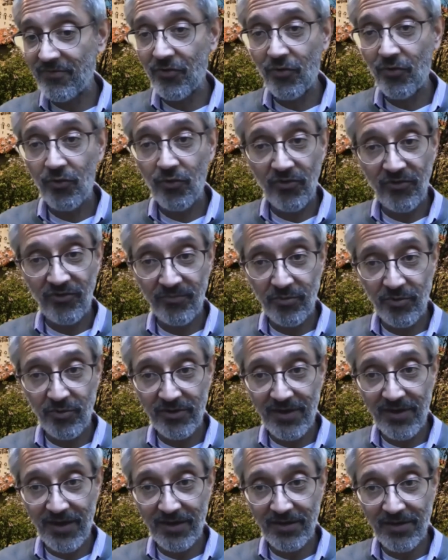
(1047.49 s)
CRISPR
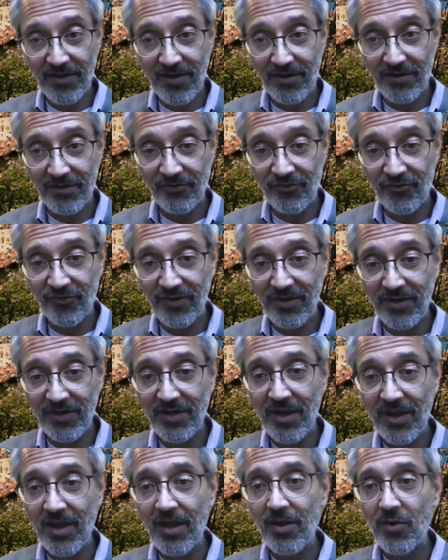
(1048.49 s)

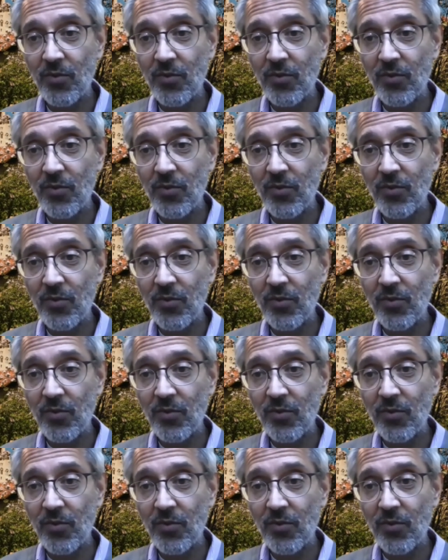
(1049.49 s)
technology,